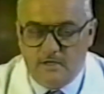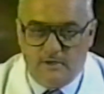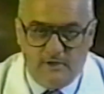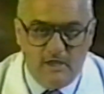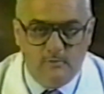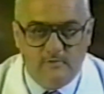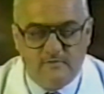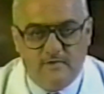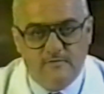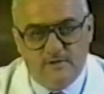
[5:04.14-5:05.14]
Now that we've
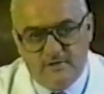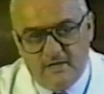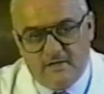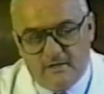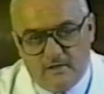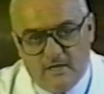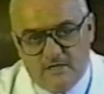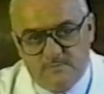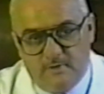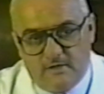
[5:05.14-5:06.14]
covered the technical
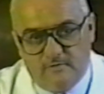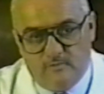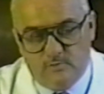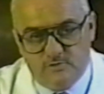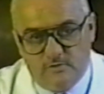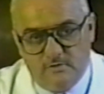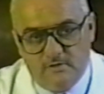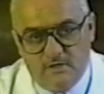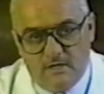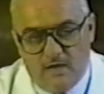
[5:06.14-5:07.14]
aspect of ozone,
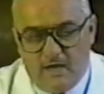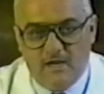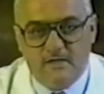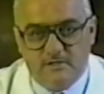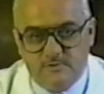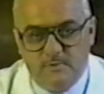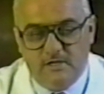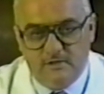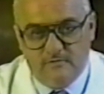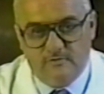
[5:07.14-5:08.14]
I'd like to speak
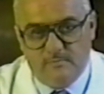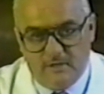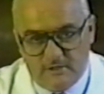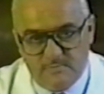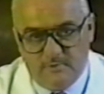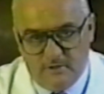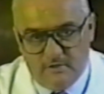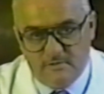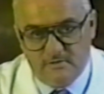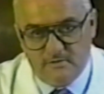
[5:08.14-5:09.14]
to you from my experience.